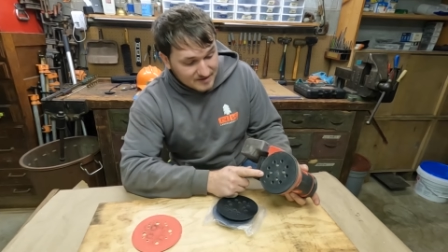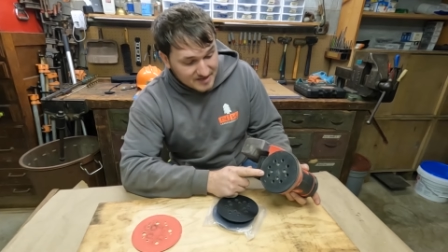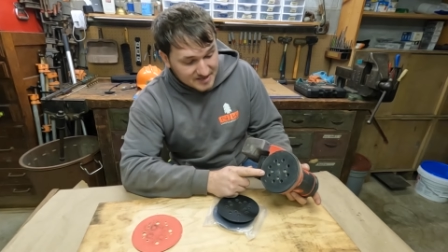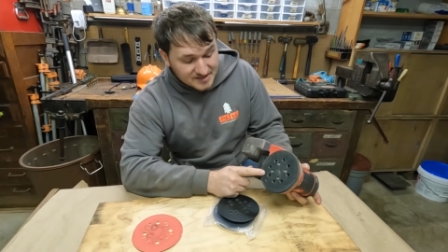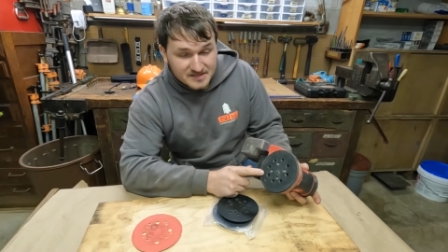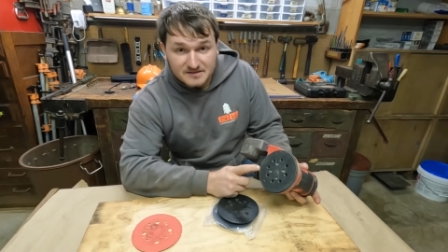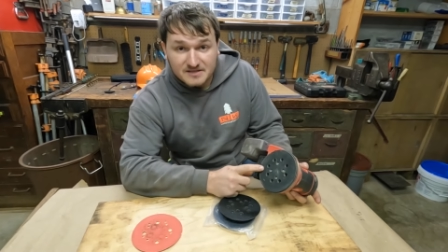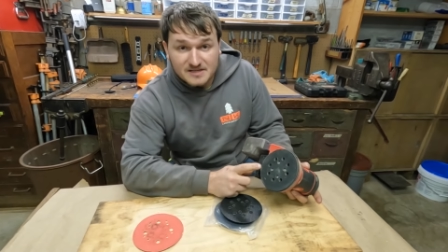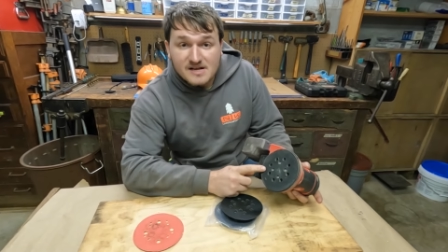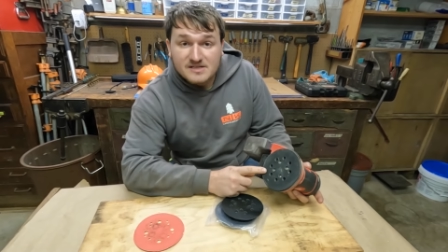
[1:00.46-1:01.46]
These...
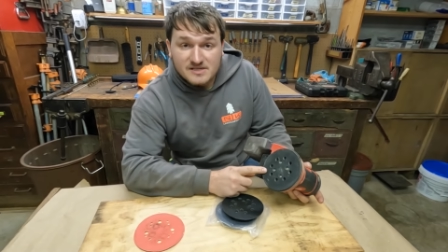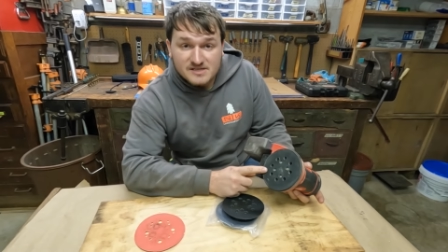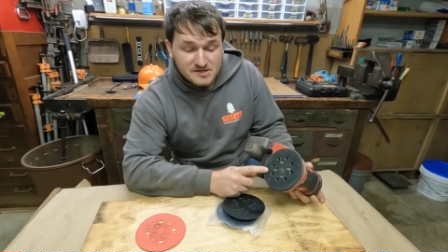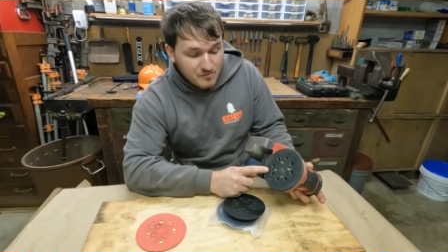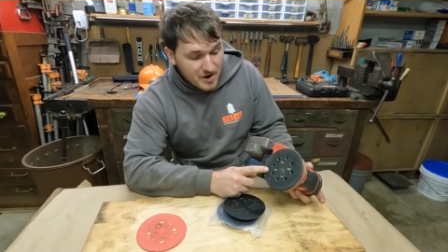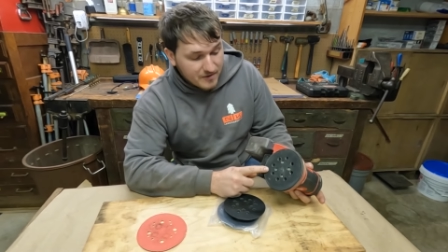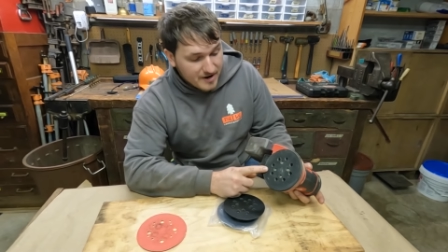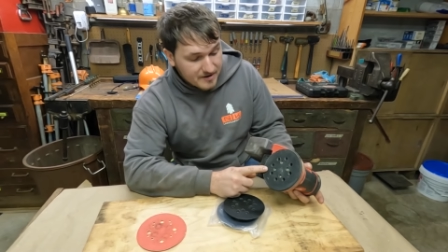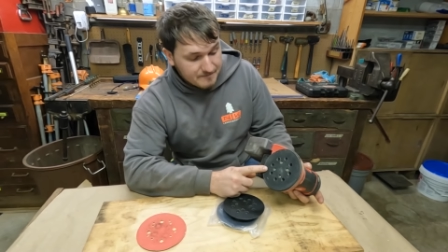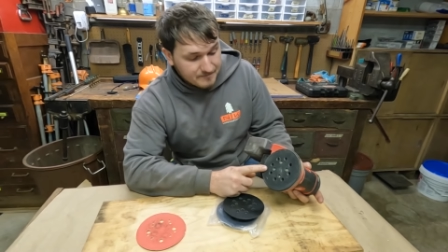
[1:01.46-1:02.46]
It's this is a wear
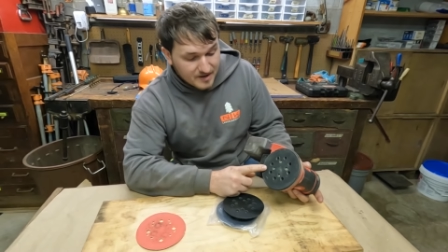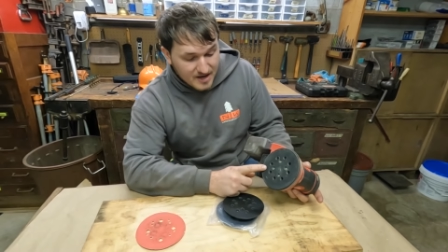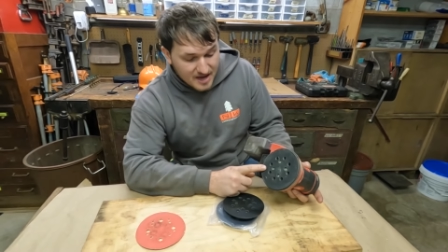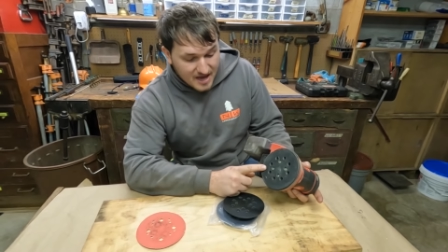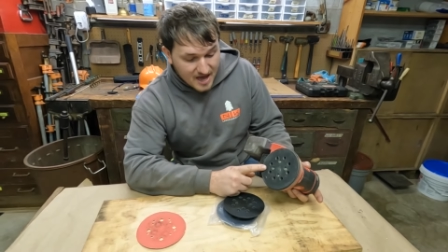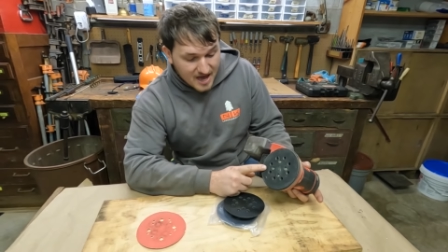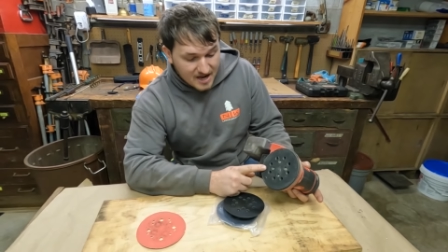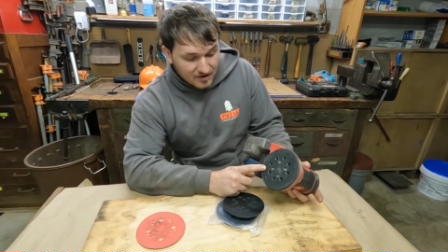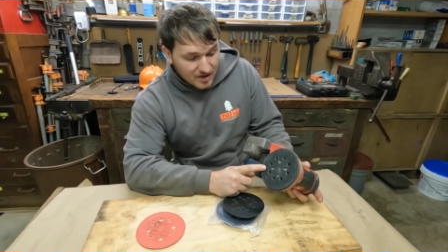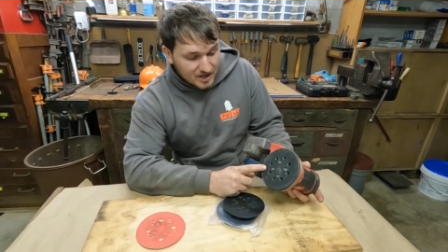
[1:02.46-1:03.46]
item,
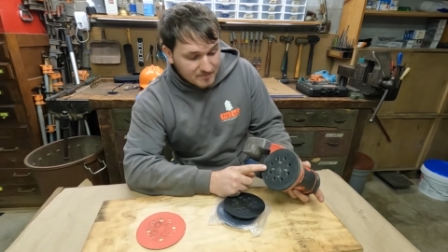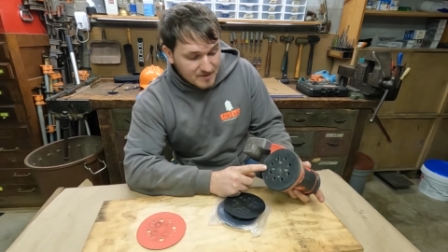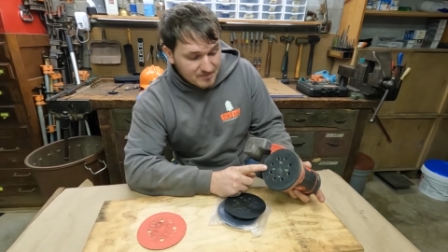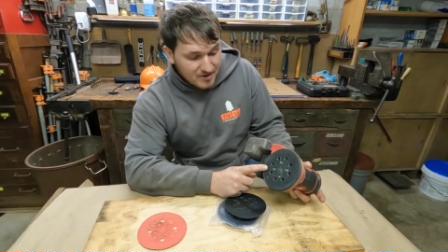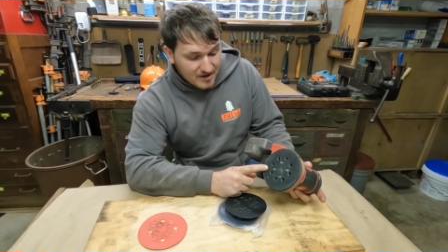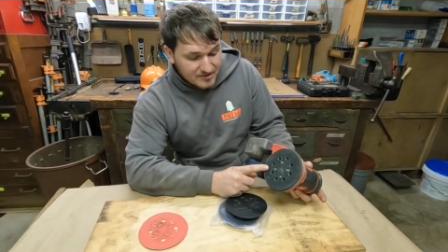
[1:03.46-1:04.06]
and a lot of people